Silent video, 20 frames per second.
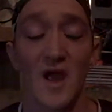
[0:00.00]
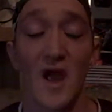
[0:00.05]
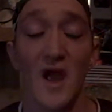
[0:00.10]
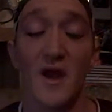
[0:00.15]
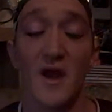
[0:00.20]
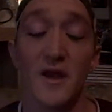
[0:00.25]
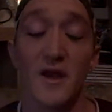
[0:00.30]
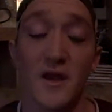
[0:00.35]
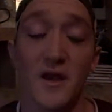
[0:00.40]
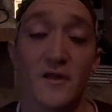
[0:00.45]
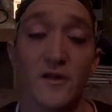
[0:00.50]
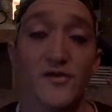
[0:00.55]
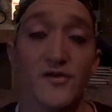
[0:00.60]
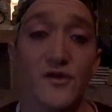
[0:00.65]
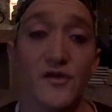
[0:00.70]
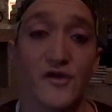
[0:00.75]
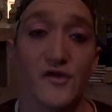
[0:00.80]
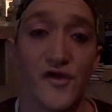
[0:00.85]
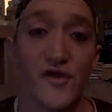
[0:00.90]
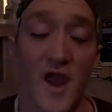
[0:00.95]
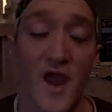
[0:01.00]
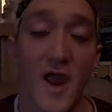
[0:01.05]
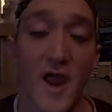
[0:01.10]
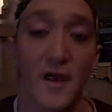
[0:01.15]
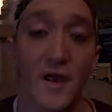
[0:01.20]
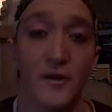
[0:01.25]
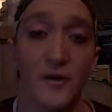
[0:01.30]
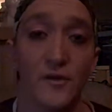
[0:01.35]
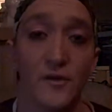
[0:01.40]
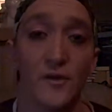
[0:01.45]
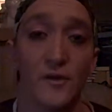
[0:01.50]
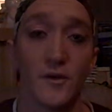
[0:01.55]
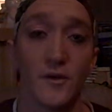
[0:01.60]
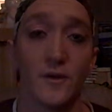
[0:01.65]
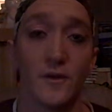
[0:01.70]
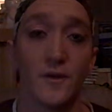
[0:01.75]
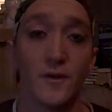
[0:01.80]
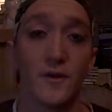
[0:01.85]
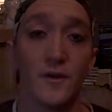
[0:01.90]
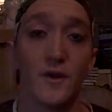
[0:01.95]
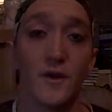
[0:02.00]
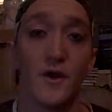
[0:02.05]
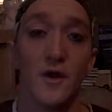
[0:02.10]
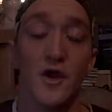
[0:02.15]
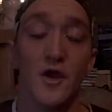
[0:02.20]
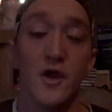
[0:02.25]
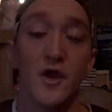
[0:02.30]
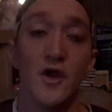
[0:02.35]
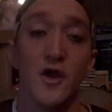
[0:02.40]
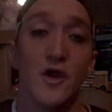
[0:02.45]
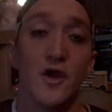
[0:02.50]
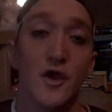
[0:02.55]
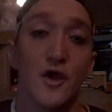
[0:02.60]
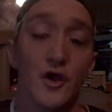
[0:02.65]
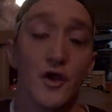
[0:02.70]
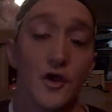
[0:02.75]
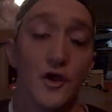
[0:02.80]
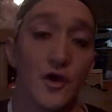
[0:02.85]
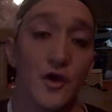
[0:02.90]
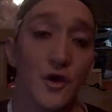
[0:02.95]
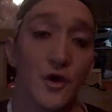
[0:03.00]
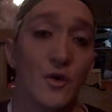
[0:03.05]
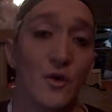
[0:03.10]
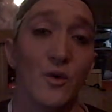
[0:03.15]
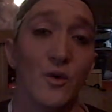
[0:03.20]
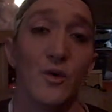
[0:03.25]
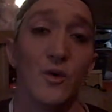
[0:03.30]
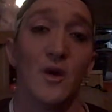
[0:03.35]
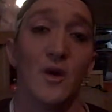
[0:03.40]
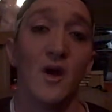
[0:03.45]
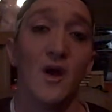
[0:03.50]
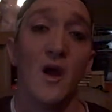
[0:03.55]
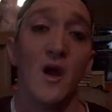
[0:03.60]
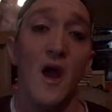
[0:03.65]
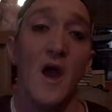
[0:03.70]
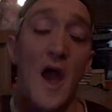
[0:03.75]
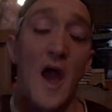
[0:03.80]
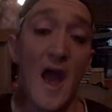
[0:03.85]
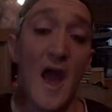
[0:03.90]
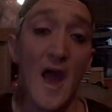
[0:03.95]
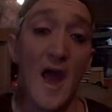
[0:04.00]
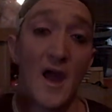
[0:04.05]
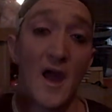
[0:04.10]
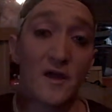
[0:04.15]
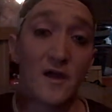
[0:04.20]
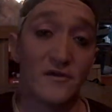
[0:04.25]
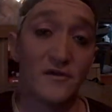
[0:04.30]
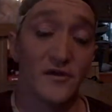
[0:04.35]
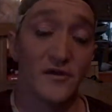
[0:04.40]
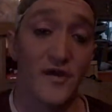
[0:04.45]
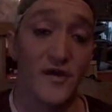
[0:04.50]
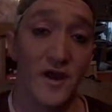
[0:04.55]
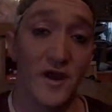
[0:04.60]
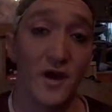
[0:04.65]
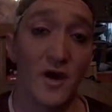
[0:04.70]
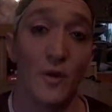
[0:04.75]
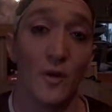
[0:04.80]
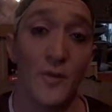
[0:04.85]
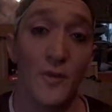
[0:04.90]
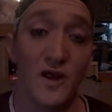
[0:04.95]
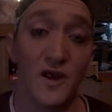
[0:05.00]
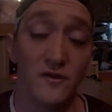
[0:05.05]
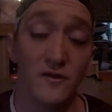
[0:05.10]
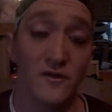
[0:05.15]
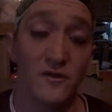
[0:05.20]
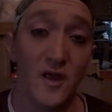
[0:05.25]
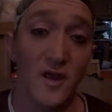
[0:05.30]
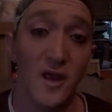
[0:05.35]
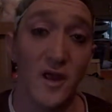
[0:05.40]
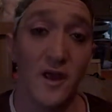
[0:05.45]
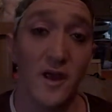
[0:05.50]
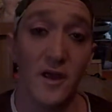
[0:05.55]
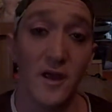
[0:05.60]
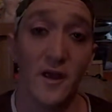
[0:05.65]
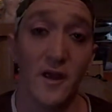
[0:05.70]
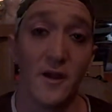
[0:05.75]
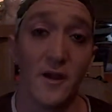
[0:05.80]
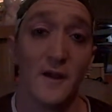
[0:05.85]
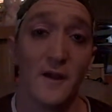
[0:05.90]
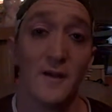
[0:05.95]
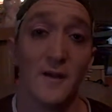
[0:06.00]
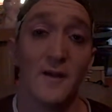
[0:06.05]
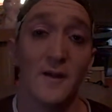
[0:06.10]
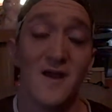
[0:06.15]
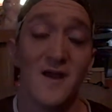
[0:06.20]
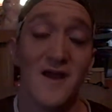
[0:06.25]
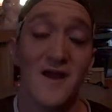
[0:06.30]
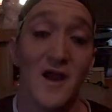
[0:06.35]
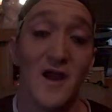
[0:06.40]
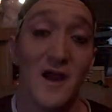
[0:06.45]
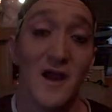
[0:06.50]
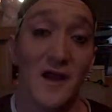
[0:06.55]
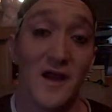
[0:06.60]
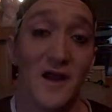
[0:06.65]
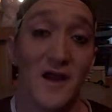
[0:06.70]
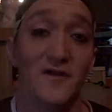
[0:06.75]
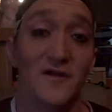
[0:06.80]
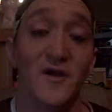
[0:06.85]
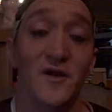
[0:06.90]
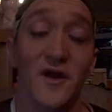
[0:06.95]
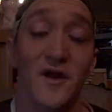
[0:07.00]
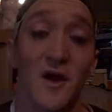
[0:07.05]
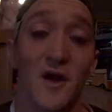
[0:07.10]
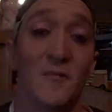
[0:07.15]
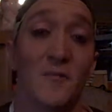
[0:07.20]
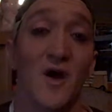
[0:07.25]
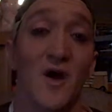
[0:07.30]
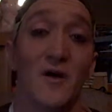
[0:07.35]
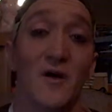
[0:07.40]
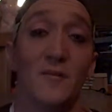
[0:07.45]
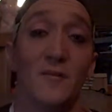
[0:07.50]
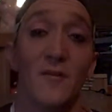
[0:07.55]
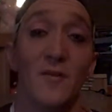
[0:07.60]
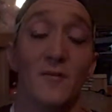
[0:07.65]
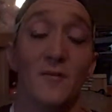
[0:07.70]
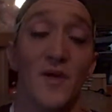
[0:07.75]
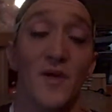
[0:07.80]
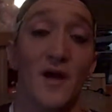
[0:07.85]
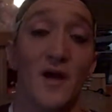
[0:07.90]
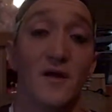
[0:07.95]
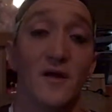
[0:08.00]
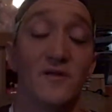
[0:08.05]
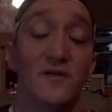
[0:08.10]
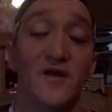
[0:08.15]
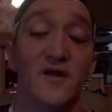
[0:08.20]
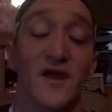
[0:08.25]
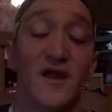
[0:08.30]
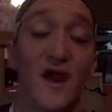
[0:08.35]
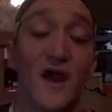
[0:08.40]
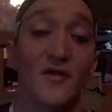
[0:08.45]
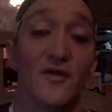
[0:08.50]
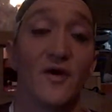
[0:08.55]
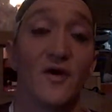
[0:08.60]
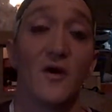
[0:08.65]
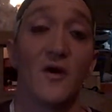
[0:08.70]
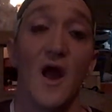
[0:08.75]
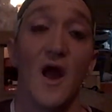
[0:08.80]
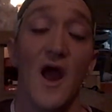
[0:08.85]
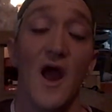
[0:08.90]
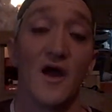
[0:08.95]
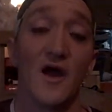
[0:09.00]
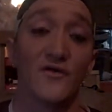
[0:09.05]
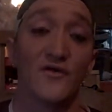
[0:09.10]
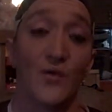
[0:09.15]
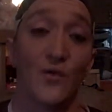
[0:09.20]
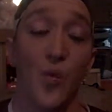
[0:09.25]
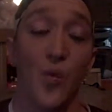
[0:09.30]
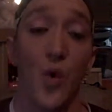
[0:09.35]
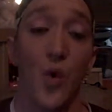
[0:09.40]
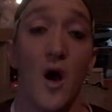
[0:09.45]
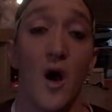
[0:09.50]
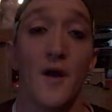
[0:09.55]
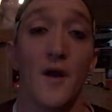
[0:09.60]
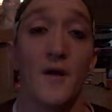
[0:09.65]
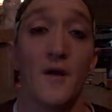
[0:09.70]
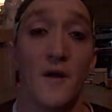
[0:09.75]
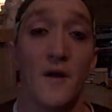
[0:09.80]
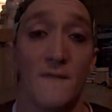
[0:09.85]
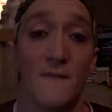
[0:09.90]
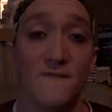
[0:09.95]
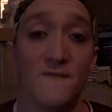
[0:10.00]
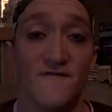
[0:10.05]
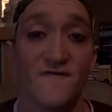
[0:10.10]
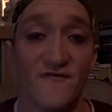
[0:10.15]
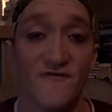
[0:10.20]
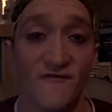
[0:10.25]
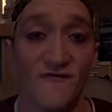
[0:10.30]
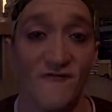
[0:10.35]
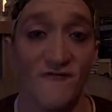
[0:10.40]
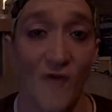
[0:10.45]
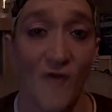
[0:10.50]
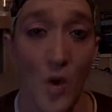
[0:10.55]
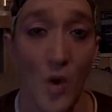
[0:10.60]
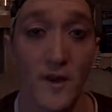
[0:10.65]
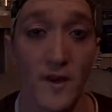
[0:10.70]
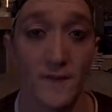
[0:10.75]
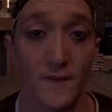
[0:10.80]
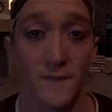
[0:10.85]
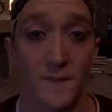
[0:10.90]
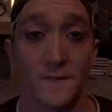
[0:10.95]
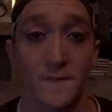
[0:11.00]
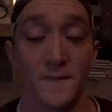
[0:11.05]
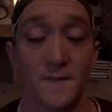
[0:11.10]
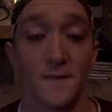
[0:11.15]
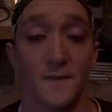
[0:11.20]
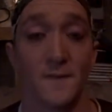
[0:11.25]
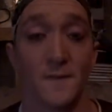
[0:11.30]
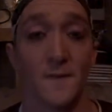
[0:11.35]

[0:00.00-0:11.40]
And it needs to change. You, as GLBT, need to come up together as one voice.